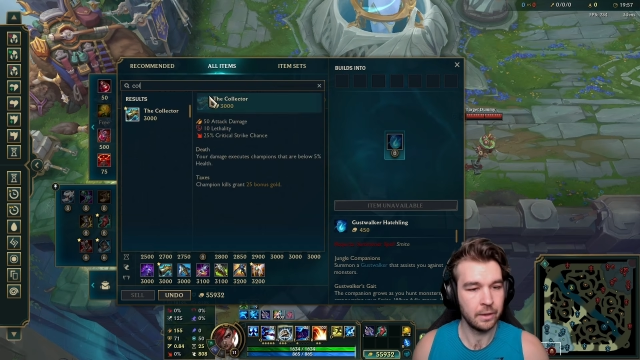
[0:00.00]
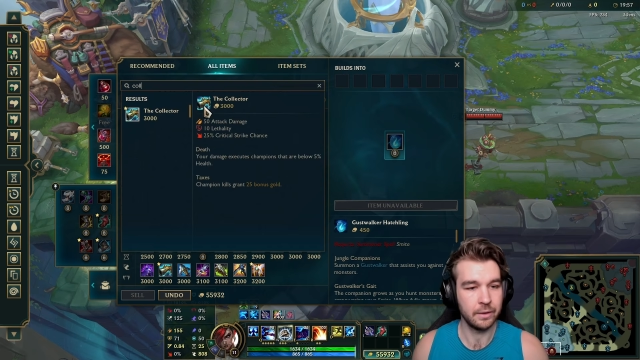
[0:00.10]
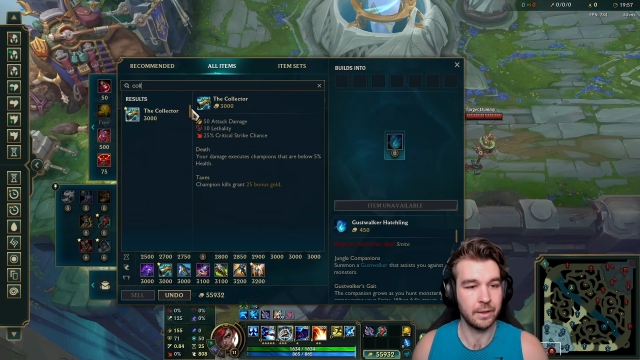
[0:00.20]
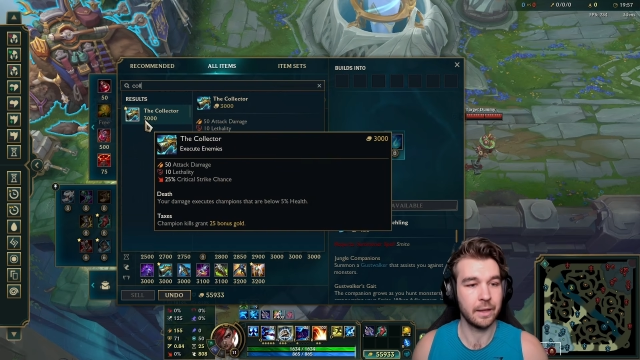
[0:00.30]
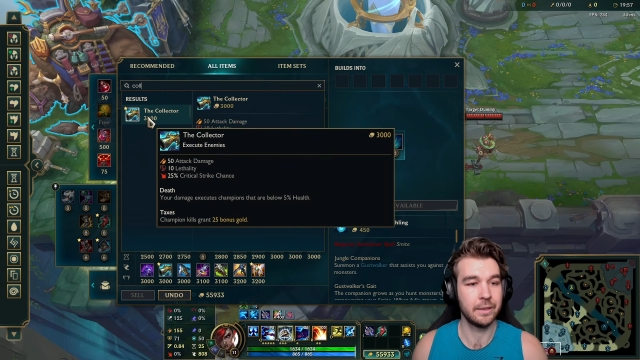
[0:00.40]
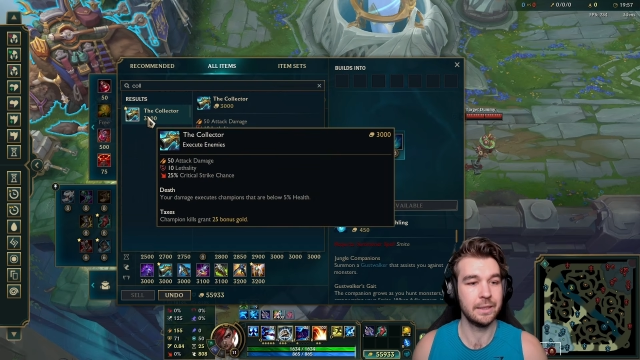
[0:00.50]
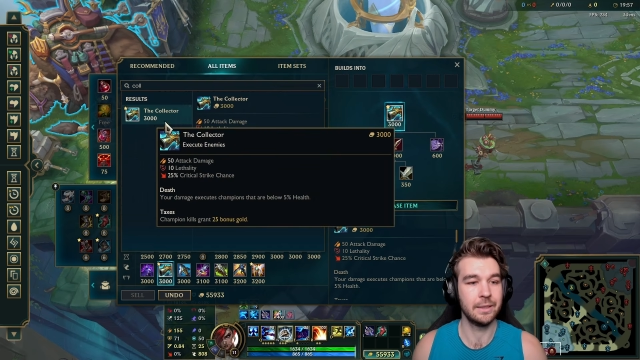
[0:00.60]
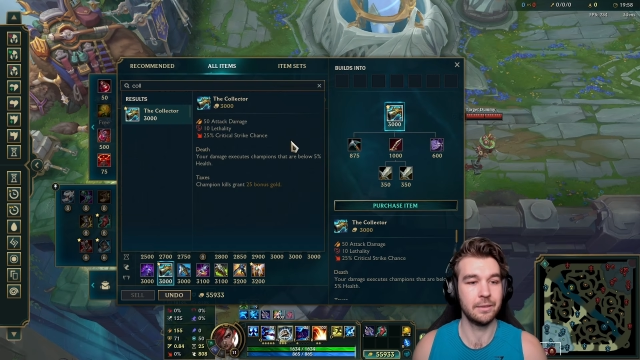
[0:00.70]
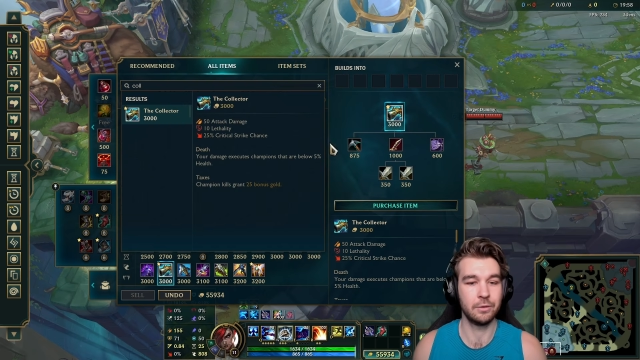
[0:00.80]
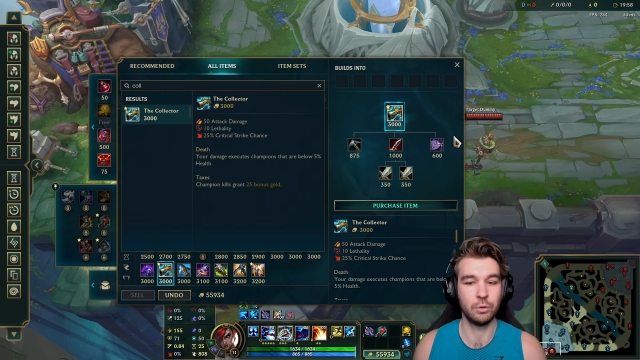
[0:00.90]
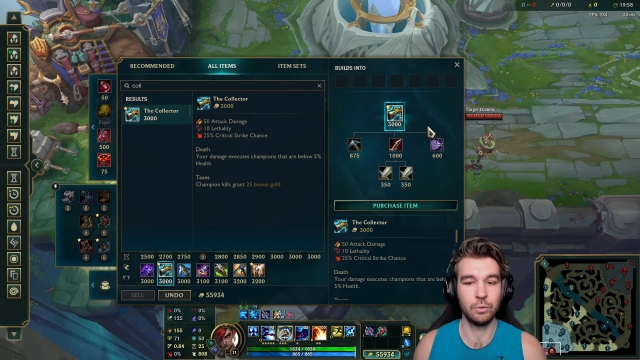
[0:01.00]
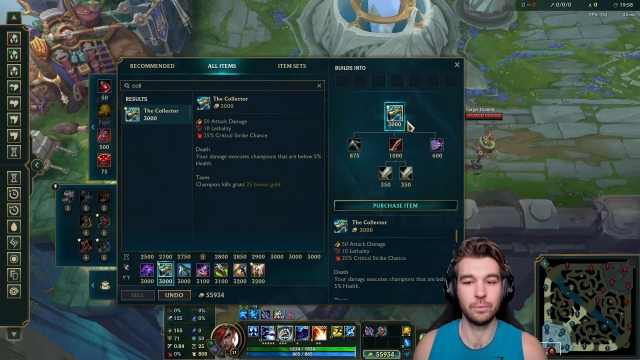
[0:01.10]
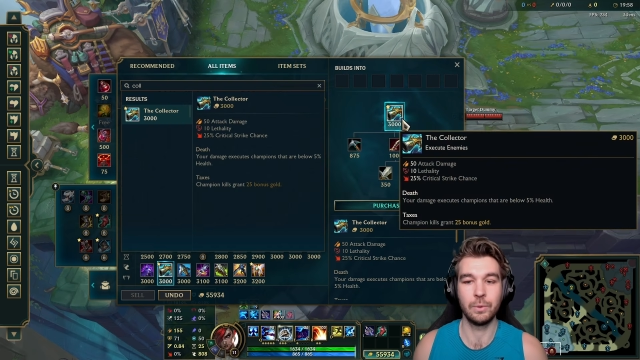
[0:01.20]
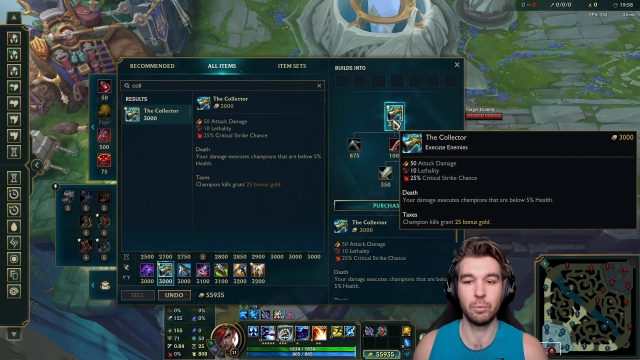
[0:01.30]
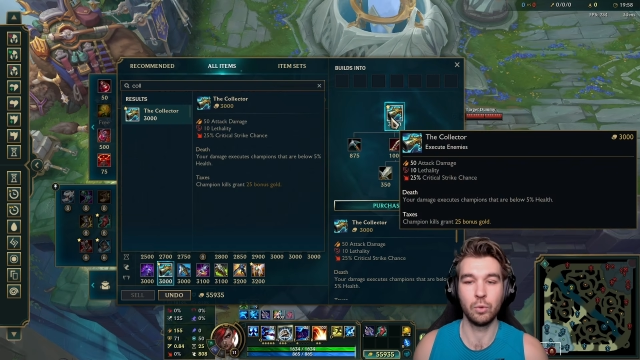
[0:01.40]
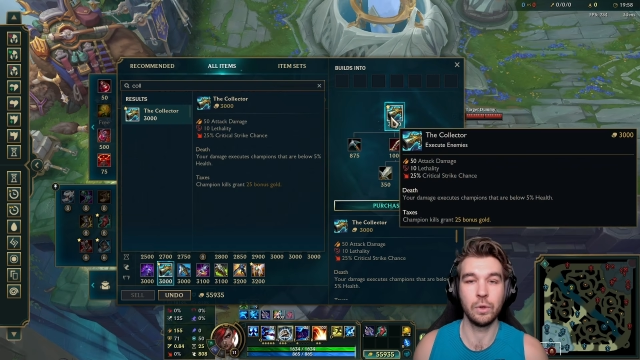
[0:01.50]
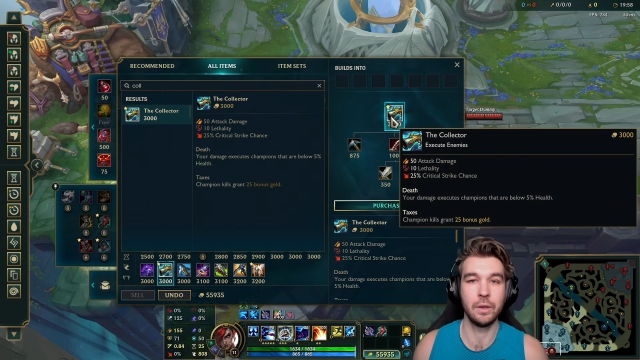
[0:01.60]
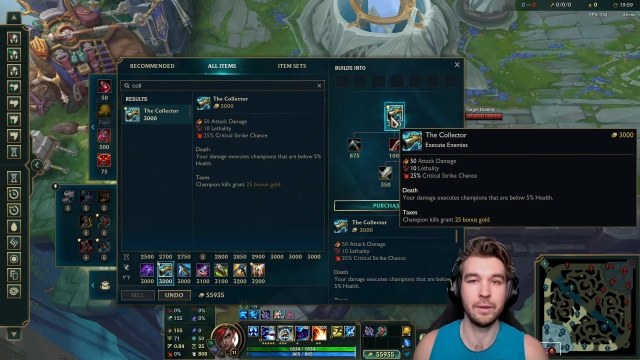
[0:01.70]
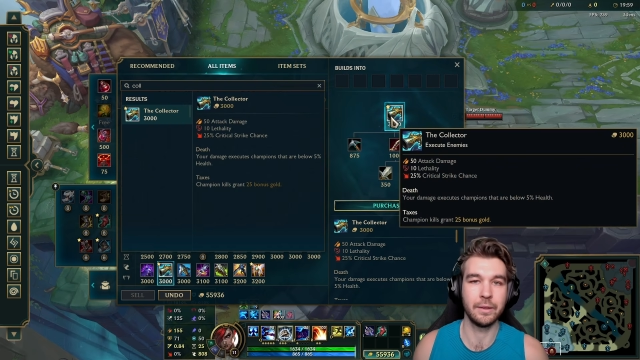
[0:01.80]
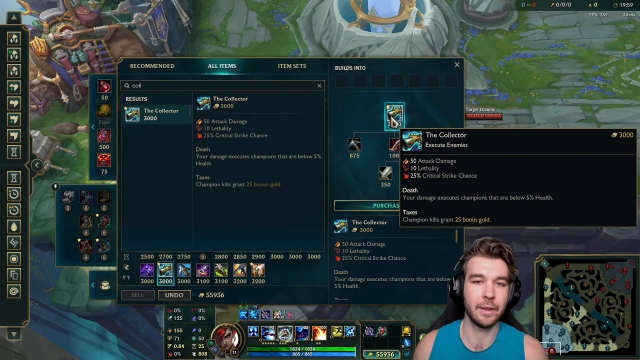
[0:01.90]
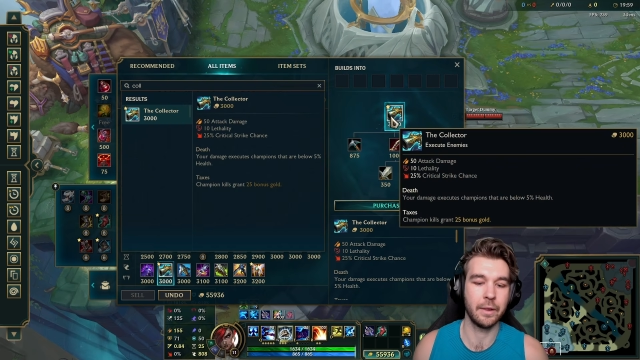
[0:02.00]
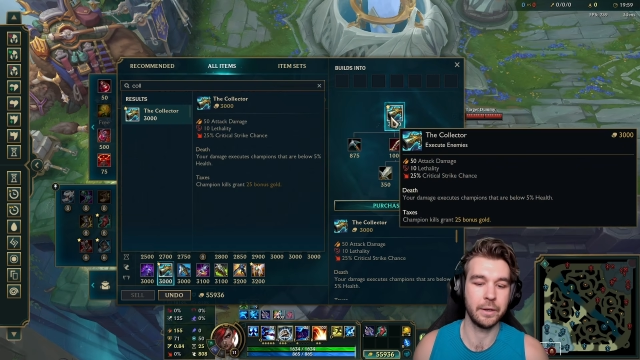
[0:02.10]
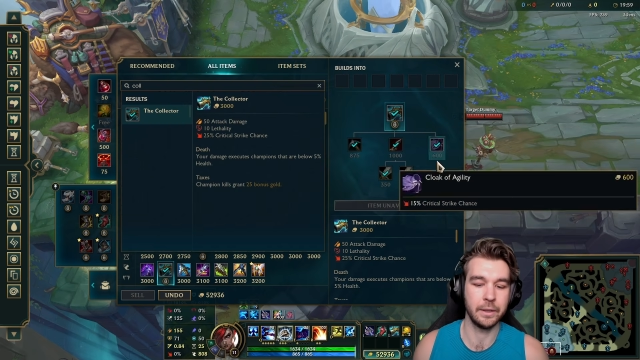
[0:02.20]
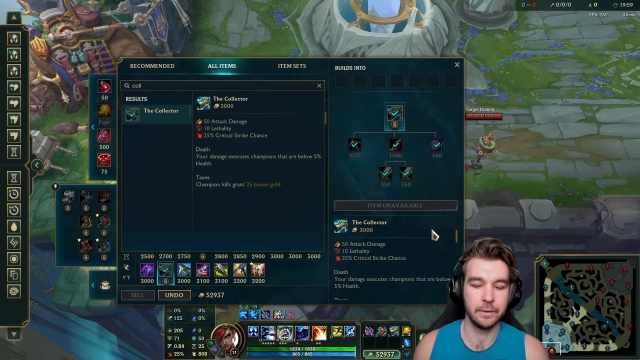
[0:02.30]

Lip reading: lethality is good with more lethality.